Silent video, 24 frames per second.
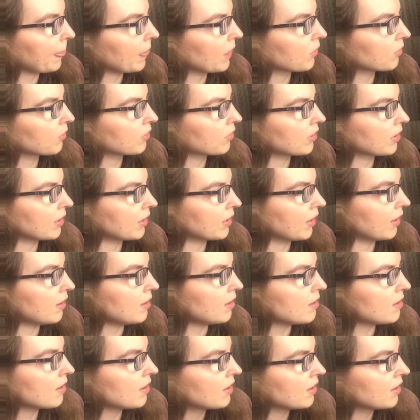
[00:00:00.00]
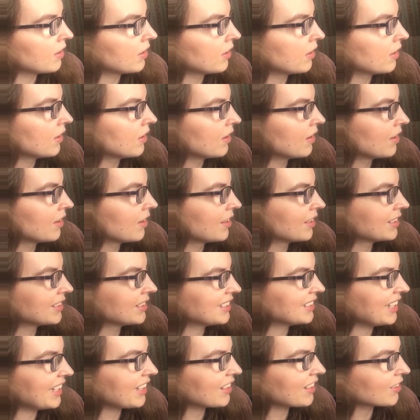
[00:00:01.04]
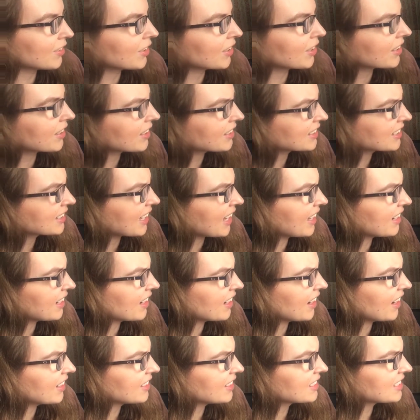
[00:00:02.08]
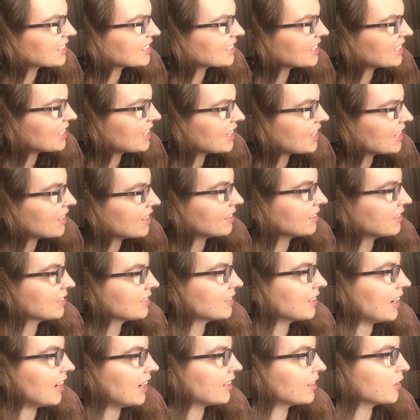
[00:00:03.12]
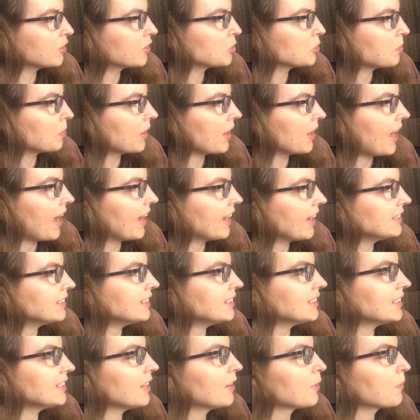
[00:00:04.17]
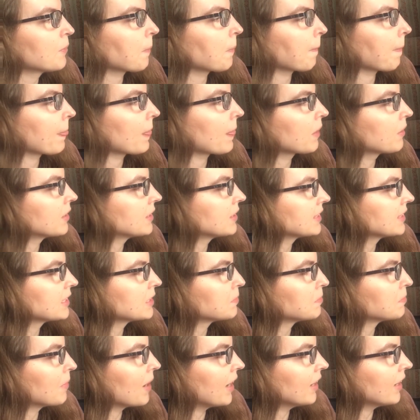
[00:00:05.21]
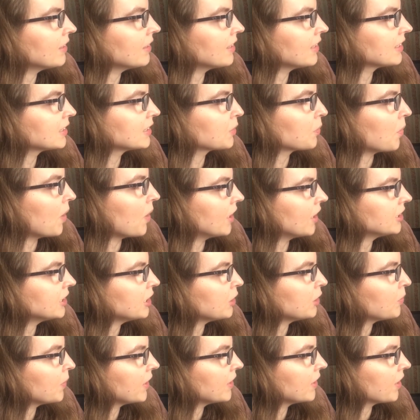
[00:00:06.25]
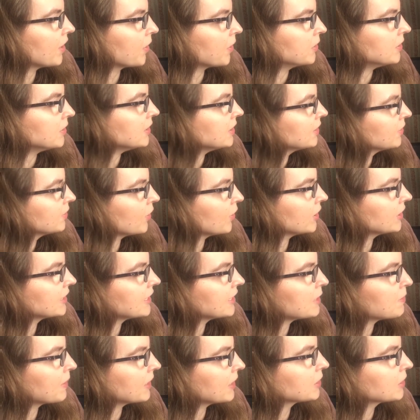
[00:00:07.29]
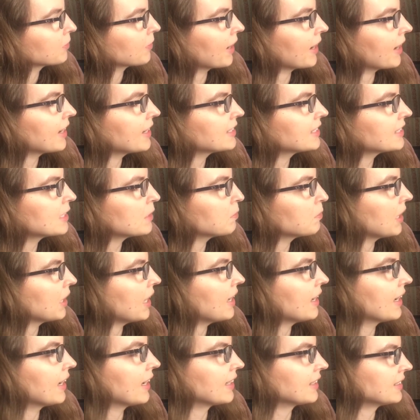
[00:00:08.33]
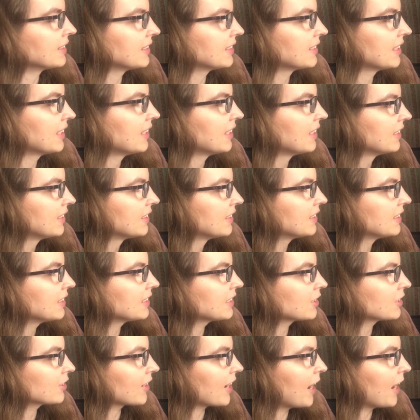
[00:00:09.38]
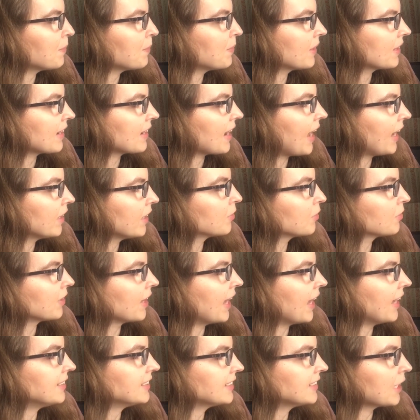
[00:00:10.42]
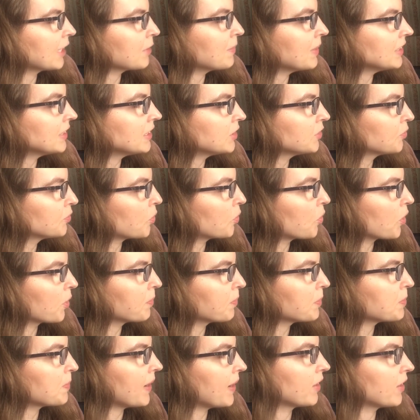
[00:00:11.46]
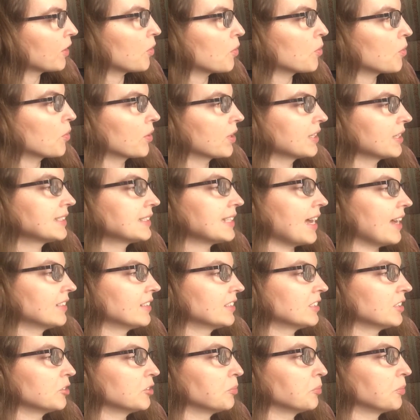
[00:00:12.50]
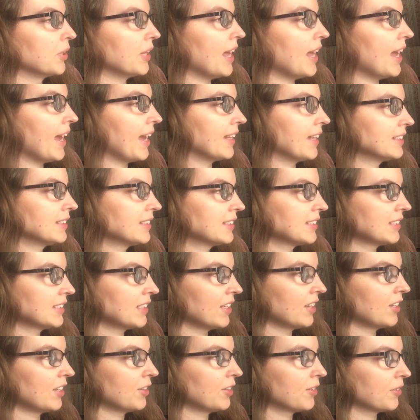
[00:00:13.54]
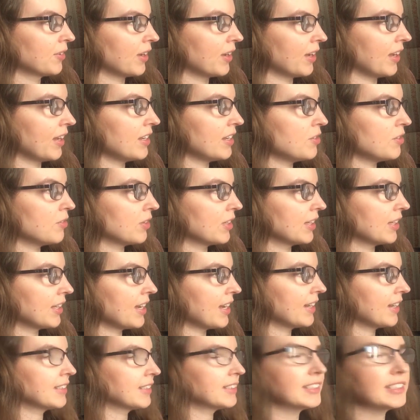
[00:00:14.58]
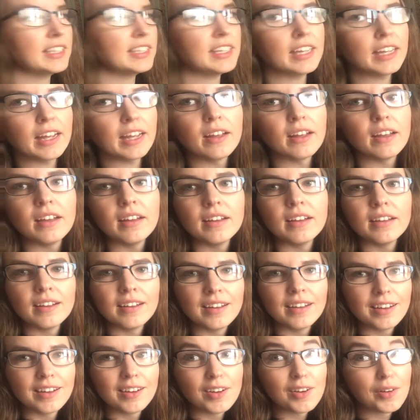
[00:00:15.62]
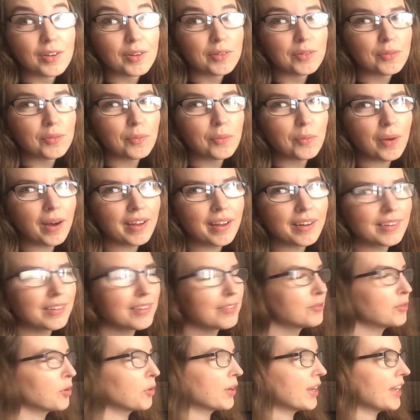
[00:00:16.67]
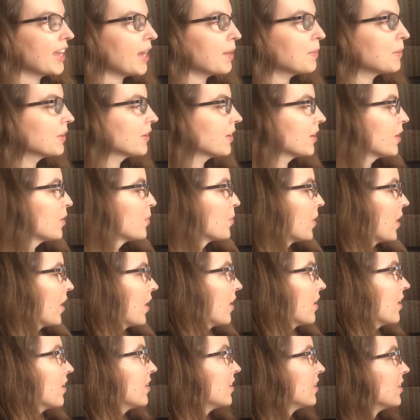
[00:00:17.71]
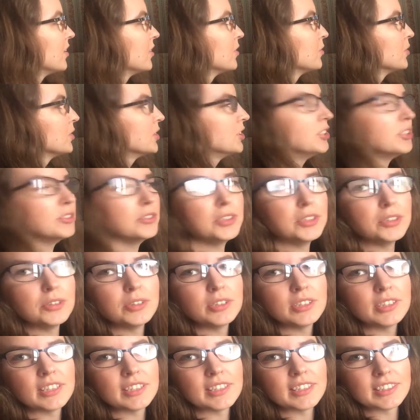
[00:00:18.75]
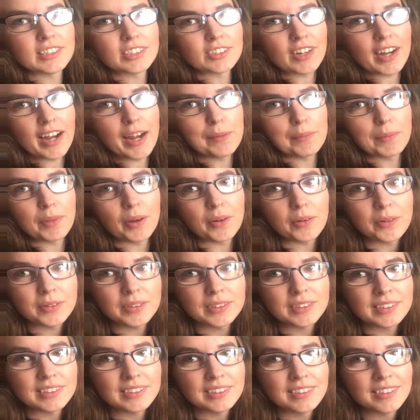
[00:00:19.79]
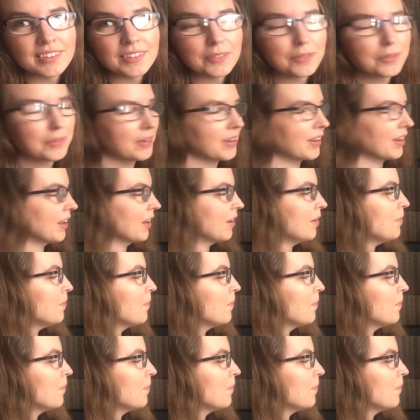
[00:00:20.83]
Okay. Take a look. It's kind of hard to see on those blinds. And it says Martin is washing windows. First, he must raise the blinds. Describe the kind of line segments formed by the horizontal blinds. Okay, and you can kind of see what vocabulary word would you use to describe those. Okay.